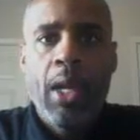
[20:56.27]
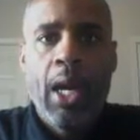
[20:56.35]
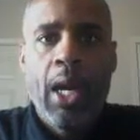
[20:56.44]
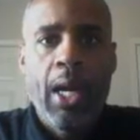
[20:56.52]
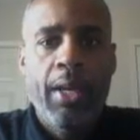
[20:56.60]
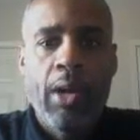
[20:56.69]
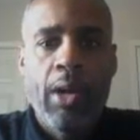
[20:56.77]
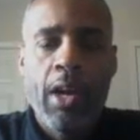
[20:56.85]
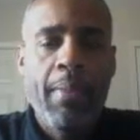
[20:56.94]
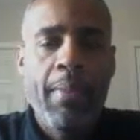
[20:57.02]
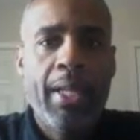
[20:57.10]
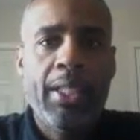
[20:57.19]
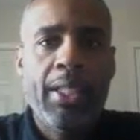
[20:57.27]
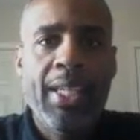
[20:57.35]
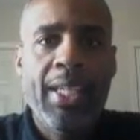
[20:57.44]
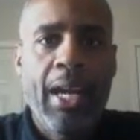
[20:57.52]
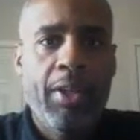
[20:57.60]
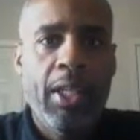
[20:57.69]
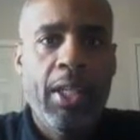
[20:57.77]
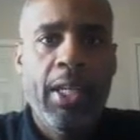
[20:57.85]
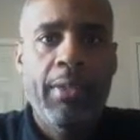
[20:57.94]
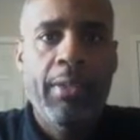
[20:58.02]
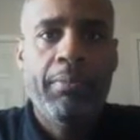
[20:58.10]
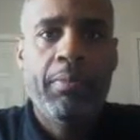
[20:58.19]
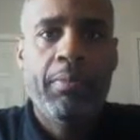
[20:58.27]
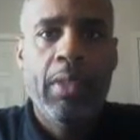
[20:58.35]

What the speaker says: It'll automatically calculate it,